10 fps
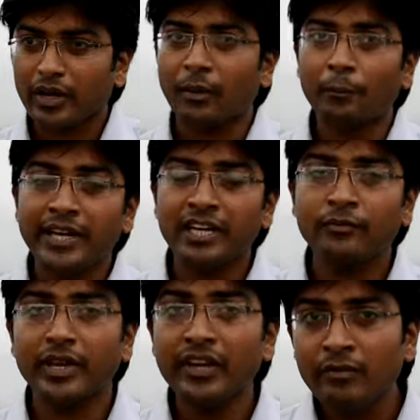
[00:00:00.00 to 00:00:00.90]
completed
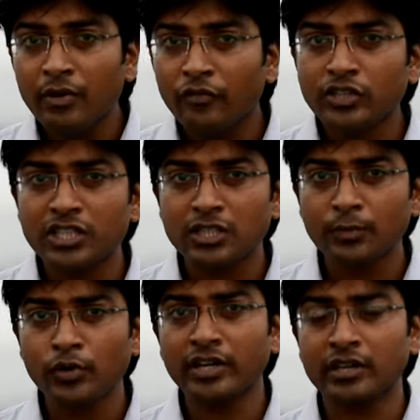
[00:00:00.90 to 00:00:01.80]
even before the
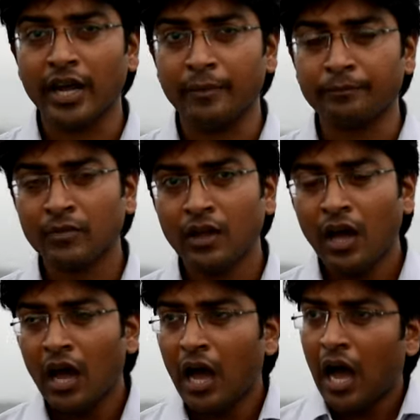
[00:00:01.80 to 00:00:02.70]
stipulated time.
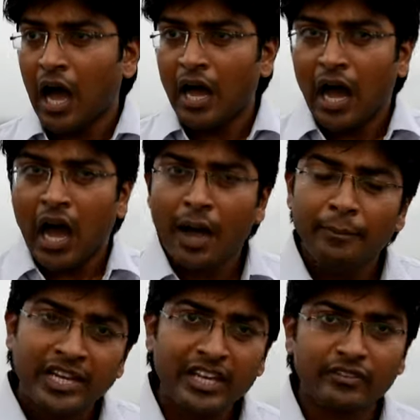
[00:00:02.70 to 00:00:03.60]
I
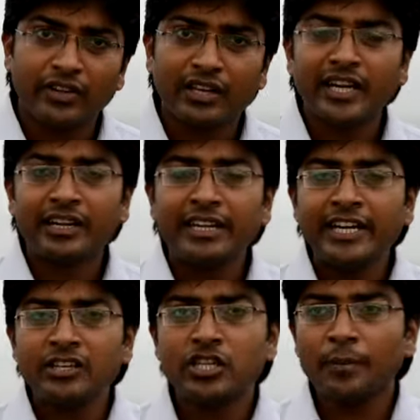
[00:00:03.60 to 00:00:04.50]
believe that
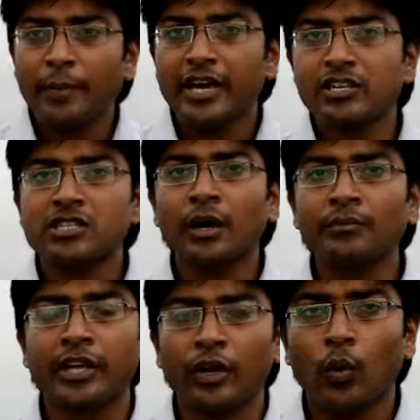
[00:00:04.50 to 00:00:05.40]
leadership is
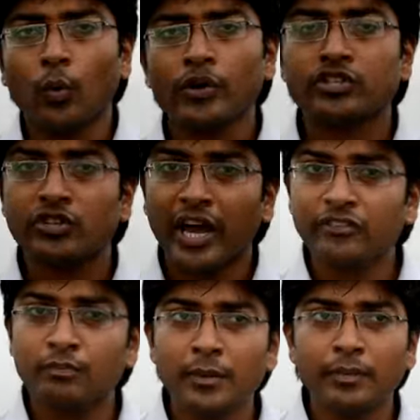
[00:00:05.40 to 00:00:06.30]
something which drives
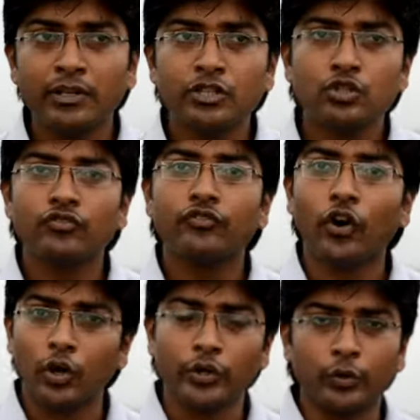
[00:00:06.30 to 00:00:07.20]
people to
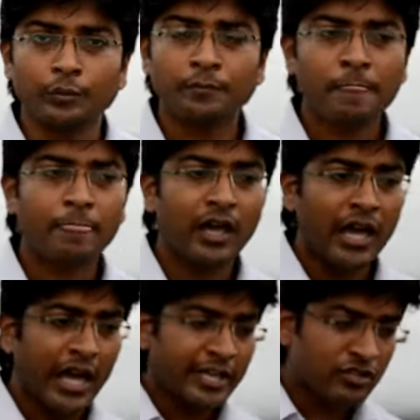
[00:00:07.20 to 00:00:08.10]
follow you.
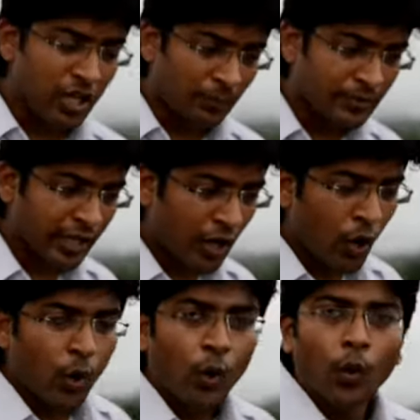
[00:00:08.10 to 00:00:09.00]
It's something
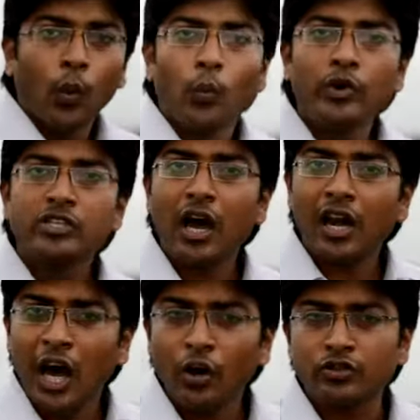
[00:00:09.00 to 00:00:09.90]
which
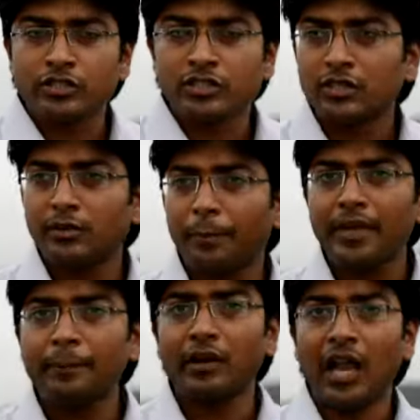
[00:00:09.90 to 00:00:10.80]
allows
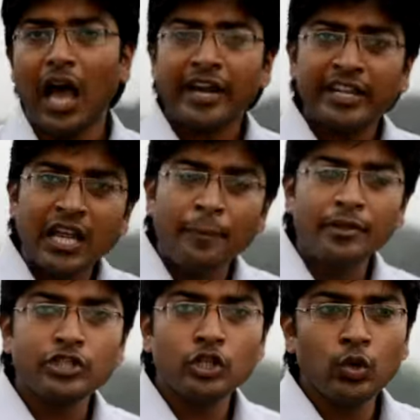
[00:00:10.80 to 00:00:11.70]
people and
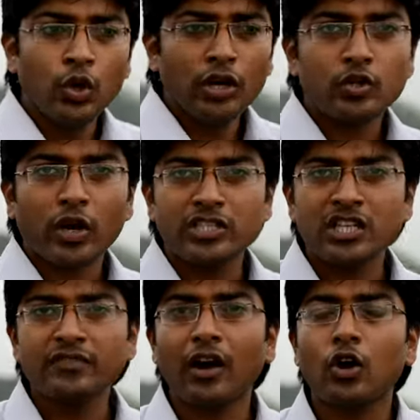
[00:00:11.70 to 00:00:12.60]
enables you to
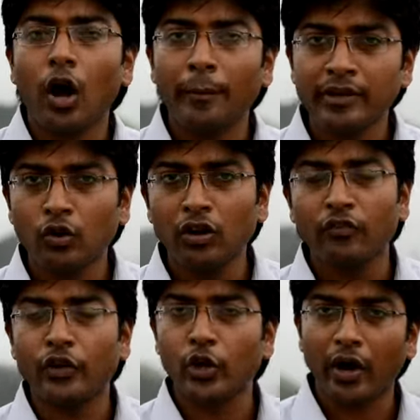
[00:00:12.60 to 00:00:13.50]
achieve a common goal
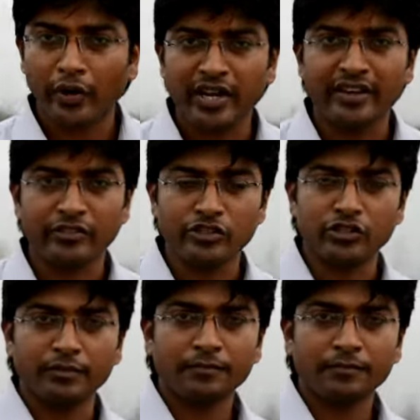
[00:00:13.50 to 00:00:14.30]
for your organization.